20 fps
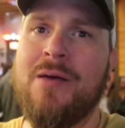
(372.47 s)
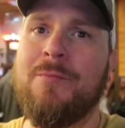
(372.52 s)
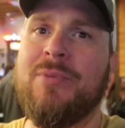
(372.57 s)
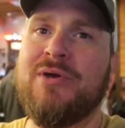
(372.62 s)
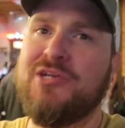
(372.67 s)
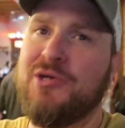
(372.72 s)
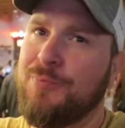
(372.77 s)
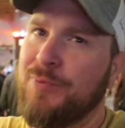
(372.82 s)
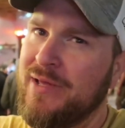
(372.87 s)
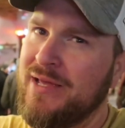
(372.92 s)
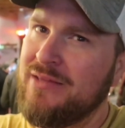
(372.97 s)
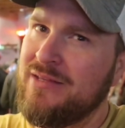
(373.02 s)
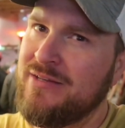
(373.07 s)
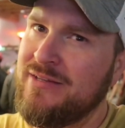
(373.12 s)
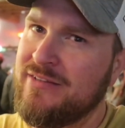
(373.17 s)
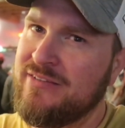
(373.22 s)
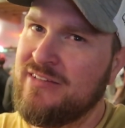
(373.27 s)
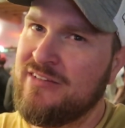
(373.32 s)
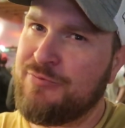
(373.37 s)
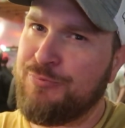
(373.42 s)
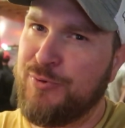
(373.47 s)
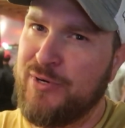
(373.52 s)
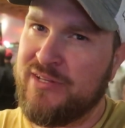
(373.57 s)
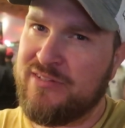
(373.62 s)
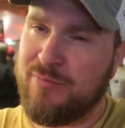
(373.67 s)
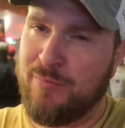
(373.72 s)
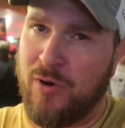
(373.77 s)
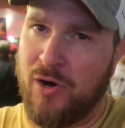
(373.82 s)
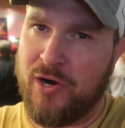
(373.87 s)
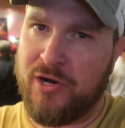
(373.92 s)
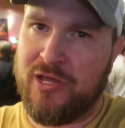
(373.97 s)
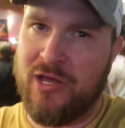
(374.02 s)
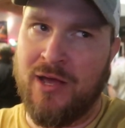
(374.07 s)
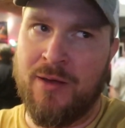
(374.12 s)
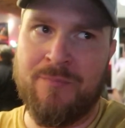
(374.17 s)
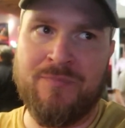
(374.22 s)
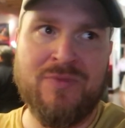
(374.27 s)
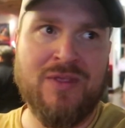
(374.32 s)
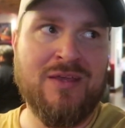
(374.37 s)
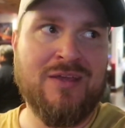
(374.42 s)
but you're playing the Disney Springs markup.